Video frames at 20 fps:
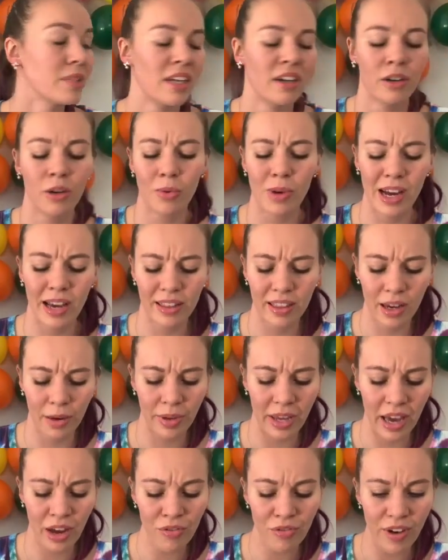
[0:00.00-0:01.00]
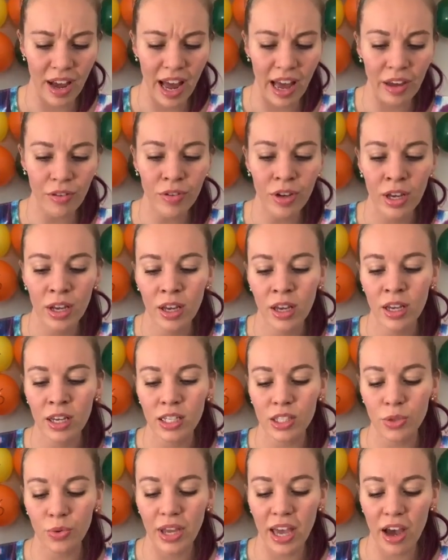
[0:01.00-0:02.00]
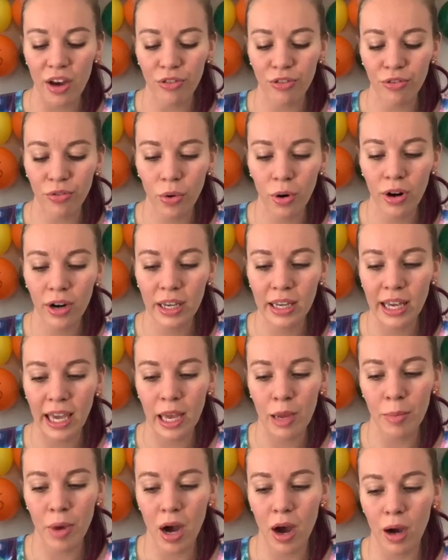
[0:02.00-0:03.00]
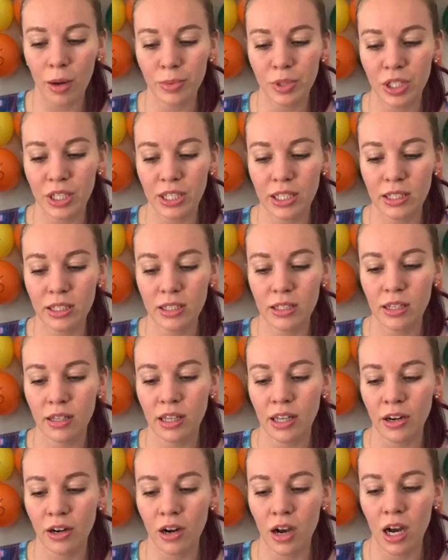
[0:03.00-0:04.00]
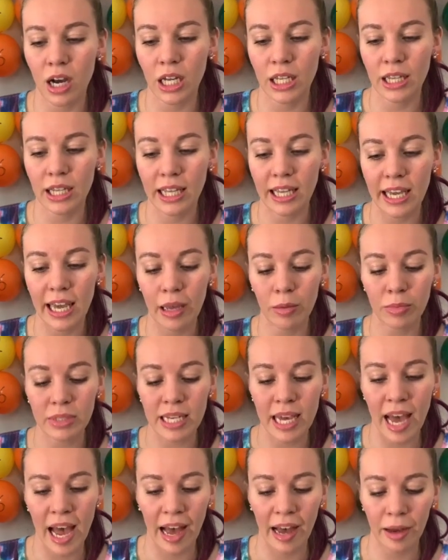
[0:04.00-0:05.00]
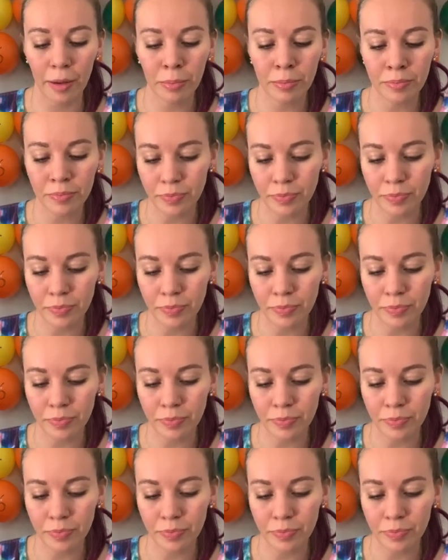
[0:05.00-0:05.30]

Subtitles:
I don't know why I thought we had 5. So we have 4 game options that are on the game tab.